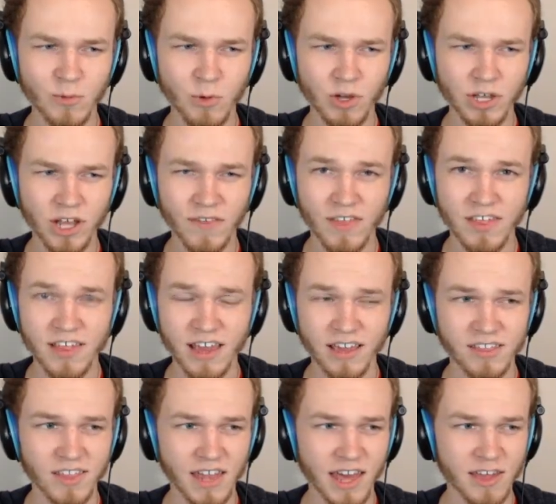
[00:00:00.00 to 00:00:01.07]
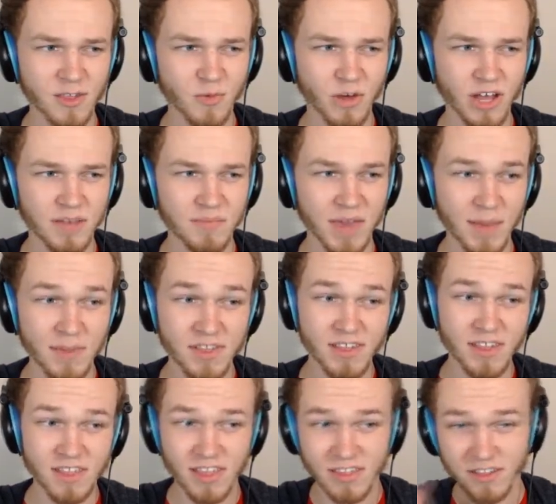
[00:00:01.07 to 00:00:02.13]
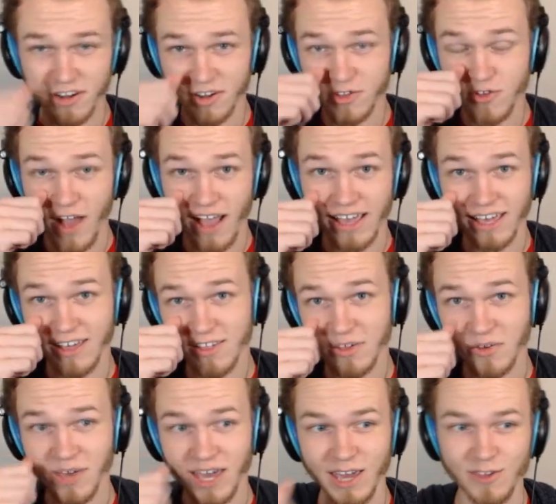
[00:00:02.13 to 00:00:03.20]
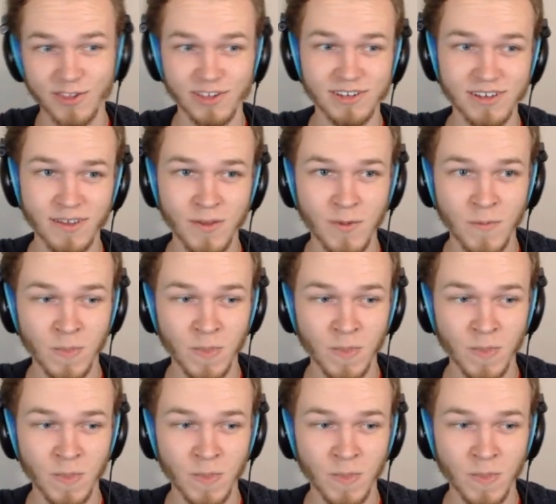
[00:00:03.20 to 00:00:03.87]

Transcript: he would on the second to last one. Maybe since it started tracking his location,